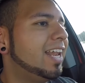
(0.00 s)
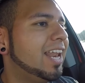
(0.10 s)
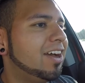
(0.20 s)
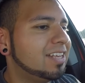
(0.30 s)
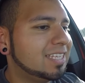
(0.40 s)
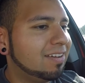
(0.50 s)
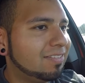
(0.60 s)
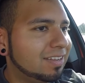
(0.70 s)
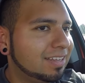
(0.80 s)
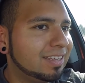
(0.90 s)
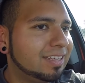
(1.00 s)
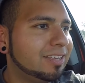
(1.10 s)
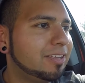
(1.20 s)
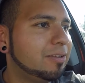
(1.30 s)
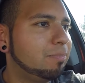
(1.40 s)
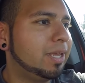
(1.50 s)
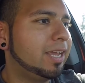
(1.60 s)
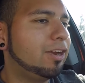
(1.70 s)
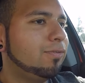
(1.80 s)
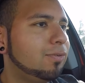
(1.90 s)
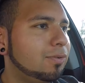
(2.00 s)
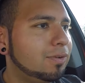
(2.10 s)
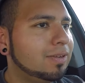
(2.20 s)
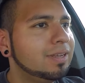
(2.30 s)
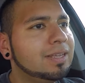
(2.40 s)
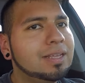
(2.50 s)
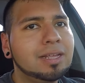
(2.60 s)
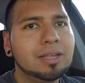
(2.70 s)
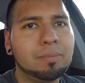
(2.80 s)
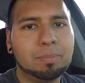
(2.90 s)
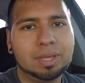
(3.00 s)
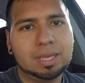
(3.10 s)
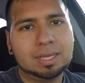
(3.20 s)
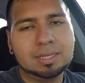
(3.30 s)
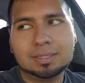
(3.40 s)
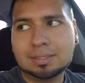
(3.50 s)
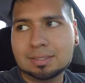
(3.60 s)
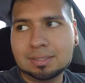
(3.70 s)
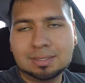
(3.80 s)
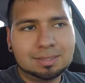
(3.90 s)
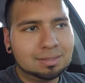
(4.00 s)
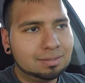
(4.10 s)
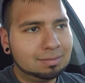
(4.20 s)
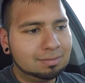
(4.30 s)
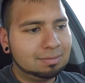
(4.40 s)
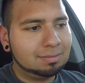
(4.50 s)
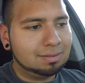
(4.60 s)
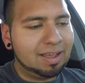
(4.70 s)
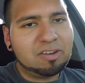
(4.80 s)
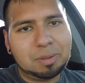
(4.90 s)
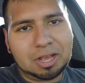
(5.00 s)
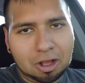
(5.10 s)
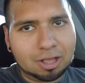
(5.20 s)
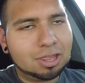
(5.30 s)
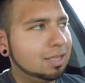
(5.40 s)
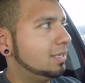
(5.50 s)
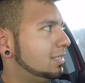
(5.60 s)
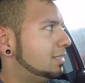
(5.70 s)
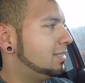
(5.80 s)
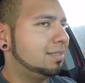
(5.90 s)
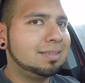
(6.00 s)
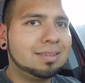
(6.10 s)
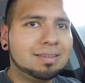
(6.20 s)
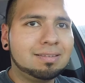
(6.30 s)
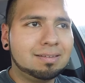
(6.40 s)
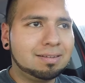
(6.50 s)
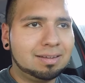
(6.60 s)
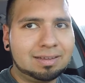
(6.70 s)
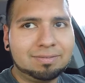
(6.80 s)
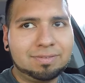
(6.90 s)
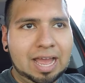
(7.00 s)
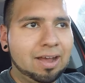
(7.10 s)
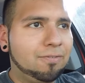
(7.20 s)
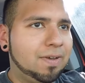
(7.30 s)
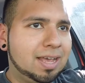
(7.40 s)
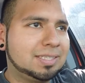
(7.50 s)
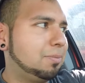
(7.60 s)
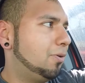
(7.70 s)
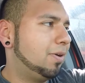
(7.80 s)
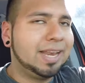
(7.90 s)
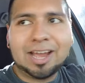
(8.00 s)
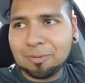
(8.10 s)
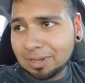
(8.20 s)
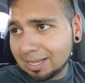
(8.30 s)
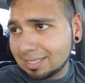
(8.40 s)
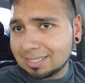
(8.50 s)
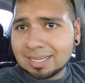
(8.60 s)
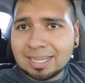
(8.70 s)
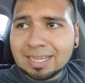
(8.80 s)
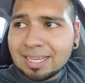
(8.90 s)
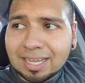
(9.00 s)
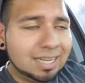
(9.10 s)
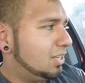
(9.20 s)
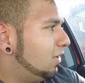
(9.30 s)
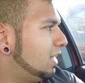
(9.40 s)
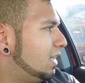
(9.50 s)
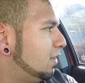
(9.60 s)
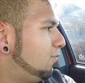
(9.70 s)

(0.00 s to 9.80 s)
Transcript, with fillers: Now I just have to be careful, because I have to be cautious of how fast I'm going now, because until I get this